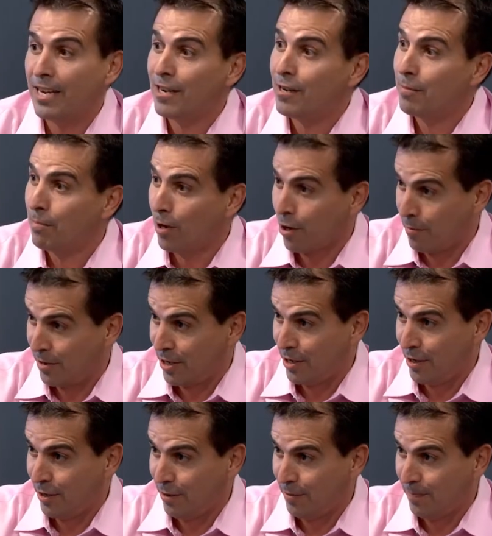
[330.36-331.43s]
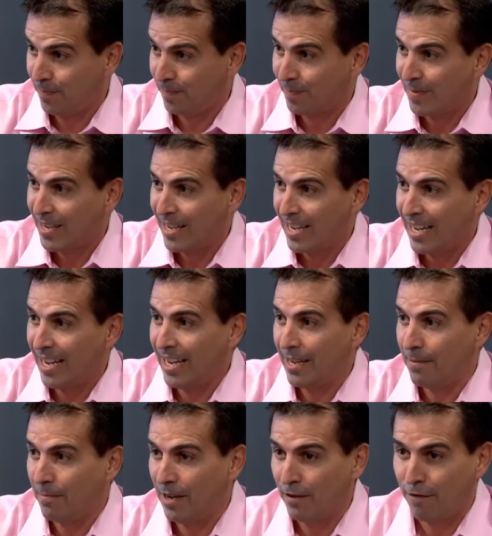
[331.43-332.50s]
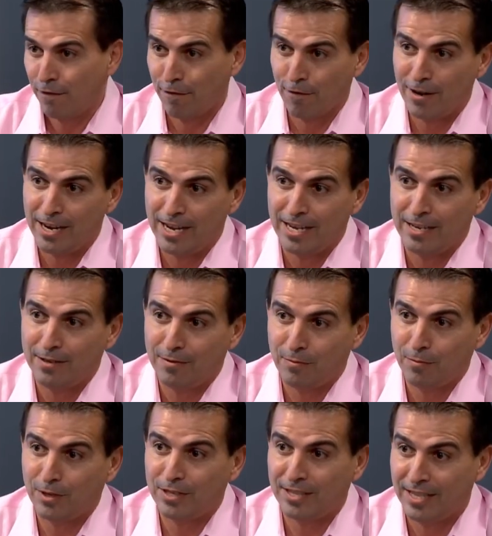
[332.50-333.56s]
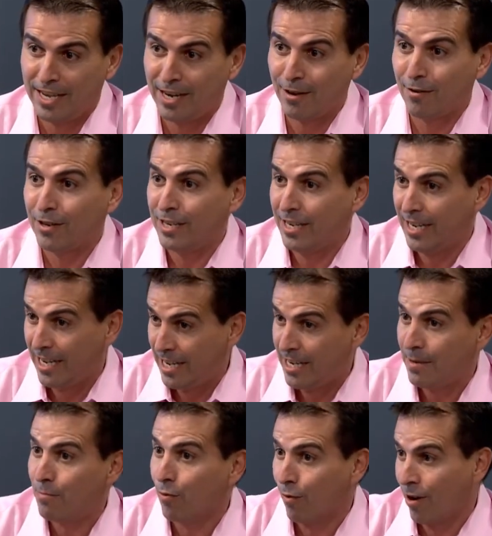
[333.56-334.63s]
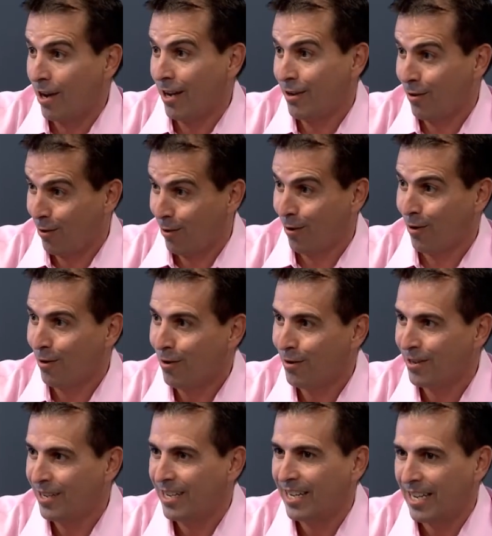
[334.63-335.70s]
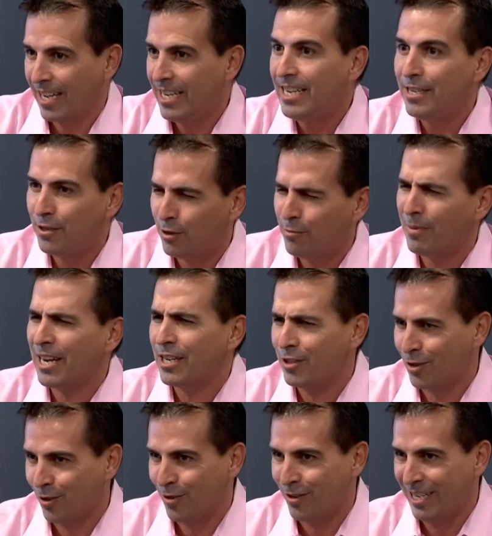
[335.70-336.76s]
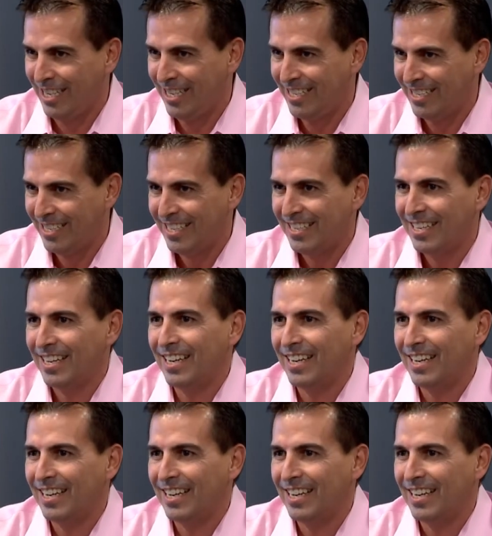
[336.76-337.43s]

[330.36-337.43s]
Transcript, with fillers: at a barbecue, and my friend was there, and he brought her, and he knew my journey. He